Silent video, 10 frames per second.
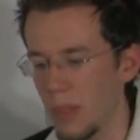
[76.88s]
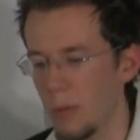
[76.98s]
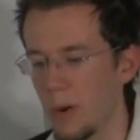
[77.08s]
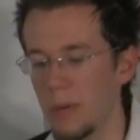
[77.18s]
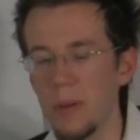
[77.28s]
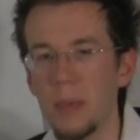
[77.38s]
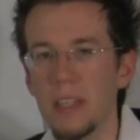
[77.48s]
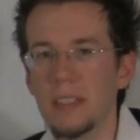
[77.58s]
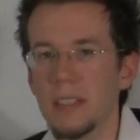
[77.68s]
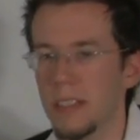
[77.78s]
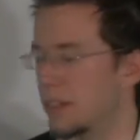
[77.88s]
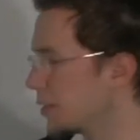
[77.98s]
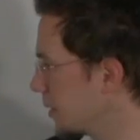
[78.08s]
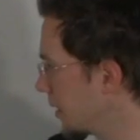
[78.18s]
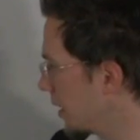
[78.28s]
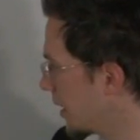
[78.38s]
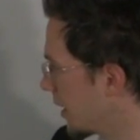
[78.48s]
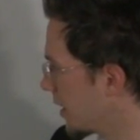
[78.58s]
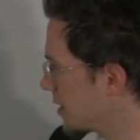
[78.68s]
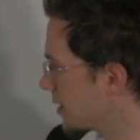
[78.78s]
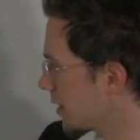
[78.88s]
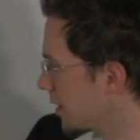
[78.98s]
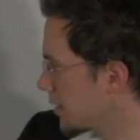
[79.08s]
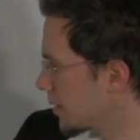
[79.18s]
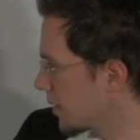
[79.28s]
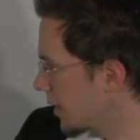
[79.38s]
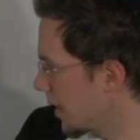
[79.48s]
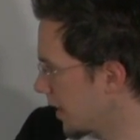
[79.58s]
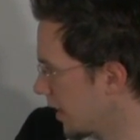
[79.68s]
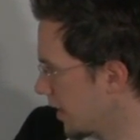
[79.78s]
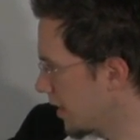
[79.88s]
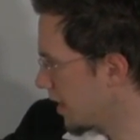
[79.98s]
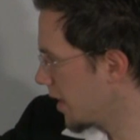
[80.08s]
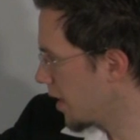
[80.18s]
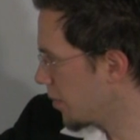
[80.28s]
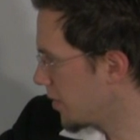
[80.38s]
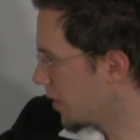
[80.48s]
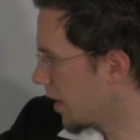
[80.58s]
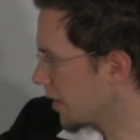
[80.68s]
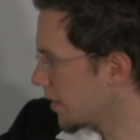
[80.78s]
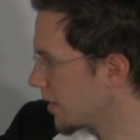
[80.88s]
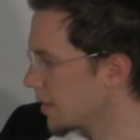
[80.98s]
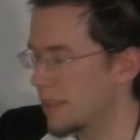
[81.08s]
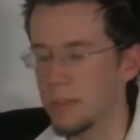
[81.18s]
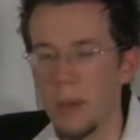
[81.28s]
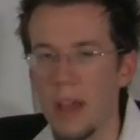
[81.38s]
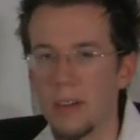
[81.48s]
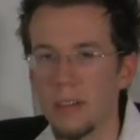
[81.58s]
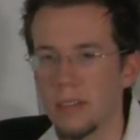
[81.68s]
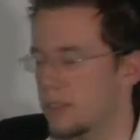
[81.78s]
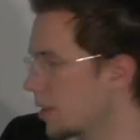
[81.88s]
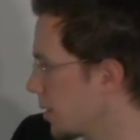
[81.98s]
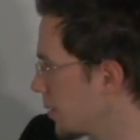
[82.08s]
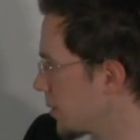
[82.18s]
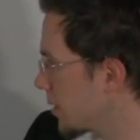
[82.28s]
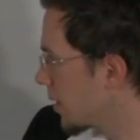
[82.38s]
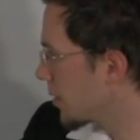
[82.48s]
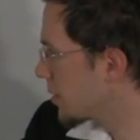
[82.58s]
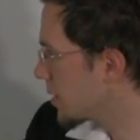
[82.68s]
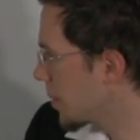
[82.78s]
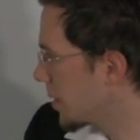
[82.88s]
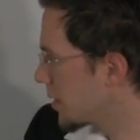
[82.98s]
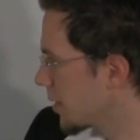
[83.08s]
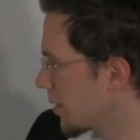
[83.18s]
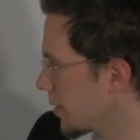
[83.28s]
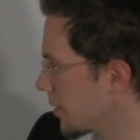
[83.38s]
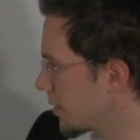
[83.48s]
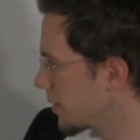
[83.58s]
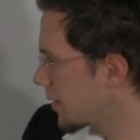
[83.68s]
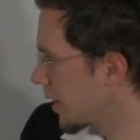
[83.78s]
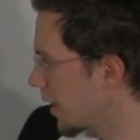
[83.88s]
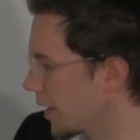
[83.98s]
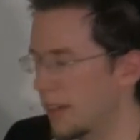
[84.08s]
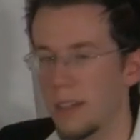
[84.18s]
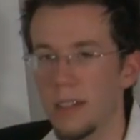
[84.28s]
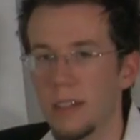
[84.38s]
what we basically are doing here is, also look here, we've got this pattern, tone, tone, semitone. Okay?